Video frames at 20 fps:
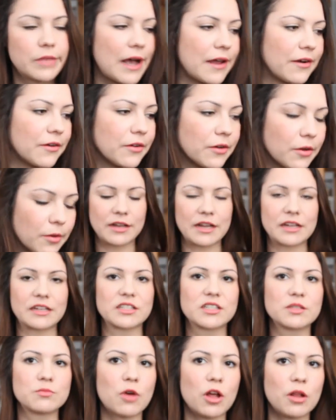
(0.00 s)
I don't know, but like
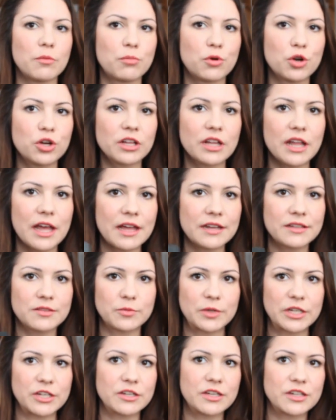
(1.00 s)
a small booklet
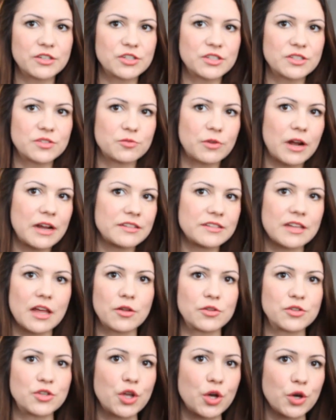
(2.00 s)
where you can just write
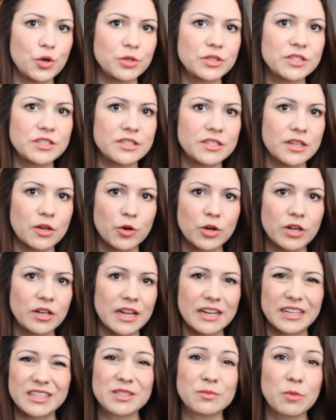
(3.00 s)
down notes, or
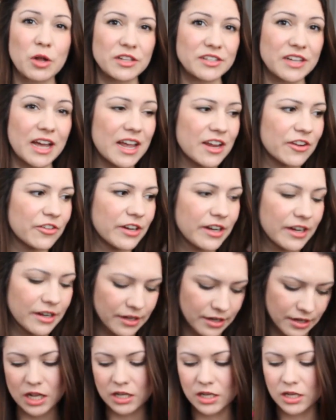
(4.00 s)
like a small diary.
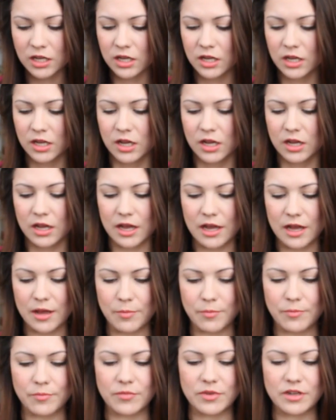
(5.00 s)

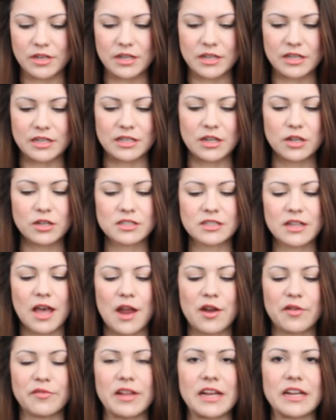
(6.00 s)
It looks
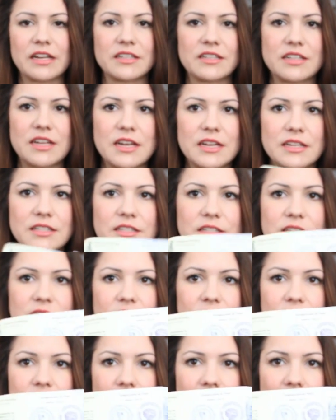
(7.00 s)
kind of like
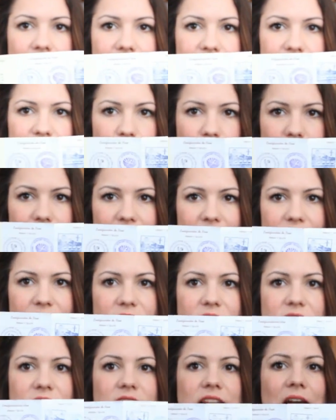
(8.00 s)
this, and you will get
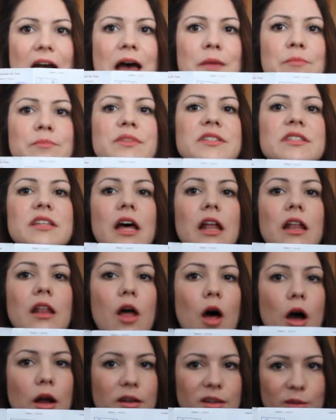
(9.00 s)
stamps
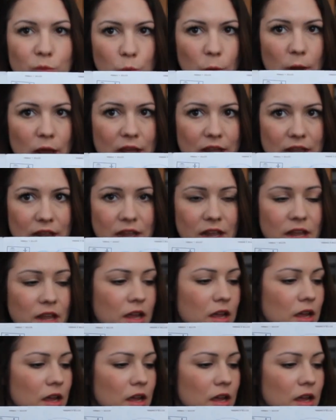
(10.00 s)
along the way.